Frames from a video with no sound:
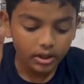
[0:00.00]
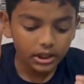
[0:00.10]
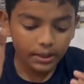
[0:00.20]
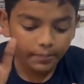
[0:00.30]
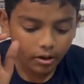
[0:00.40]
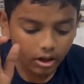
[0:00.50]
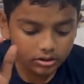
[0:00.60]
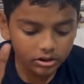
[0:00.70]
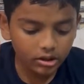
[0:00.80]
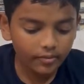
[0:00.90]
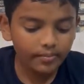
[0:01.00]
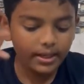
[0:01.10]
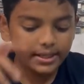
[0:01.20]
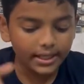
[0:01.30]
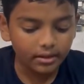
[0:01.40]
The process of
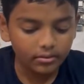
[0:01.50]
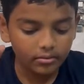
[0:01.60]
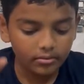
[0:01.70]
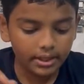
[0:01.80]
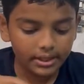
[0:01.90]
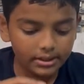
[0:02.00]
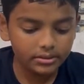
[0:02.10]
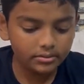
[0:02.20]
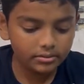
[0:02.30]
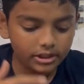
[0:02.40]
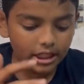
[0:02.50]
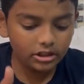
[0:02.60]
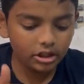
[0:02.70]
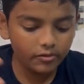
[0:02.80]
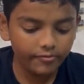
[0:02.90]
melting, that is
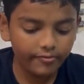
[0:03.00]
change of